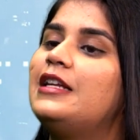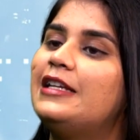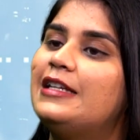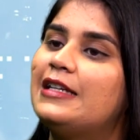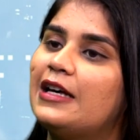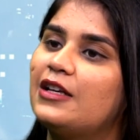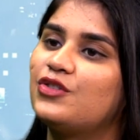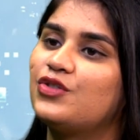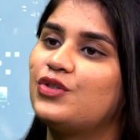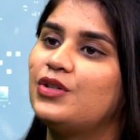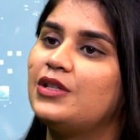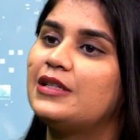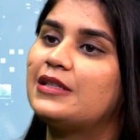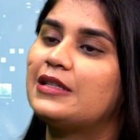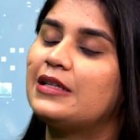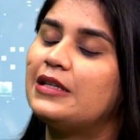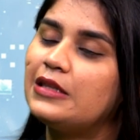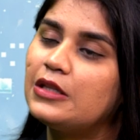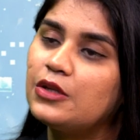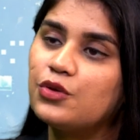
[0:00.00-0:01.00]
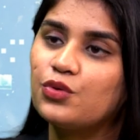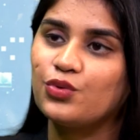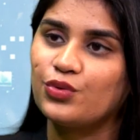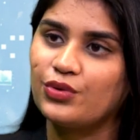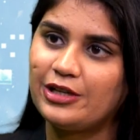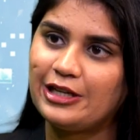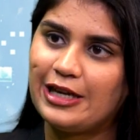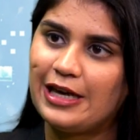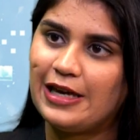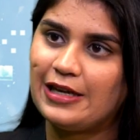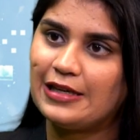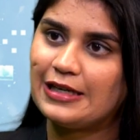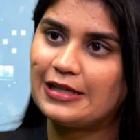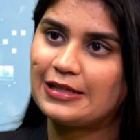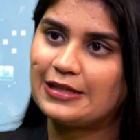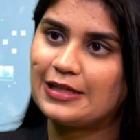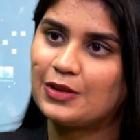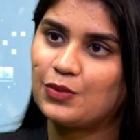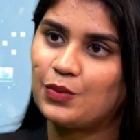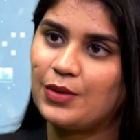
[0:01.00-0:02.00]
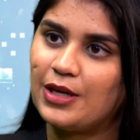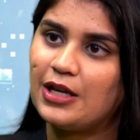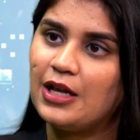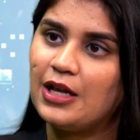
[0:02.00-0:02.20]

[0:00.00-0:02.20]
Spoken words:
industries in the rural areas as well.